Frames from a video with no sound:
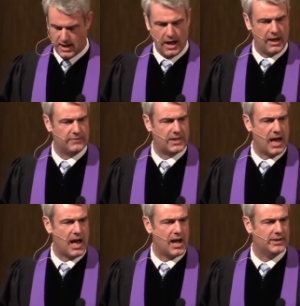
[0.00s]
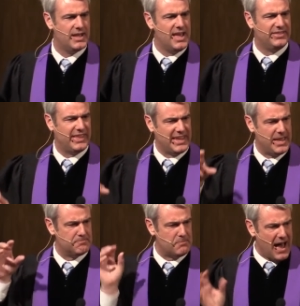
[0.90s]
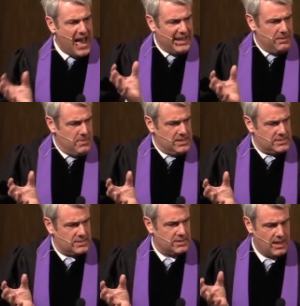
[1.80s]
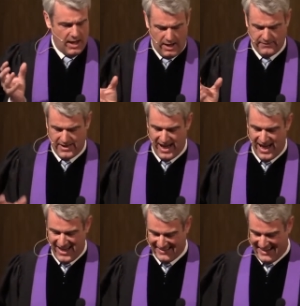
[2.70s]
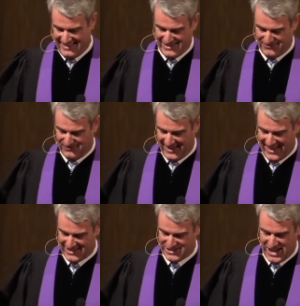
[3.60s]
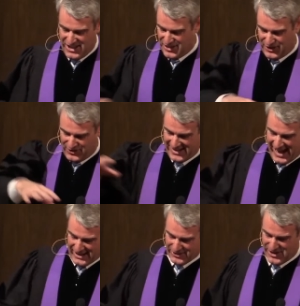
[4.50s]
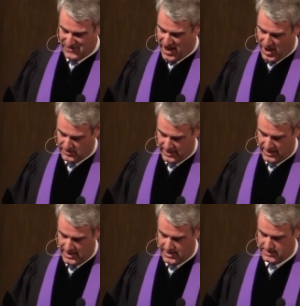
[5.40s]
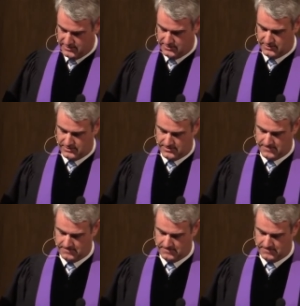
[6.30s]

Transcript: of God, the embodiment of God in the flesh, the creator of all that is,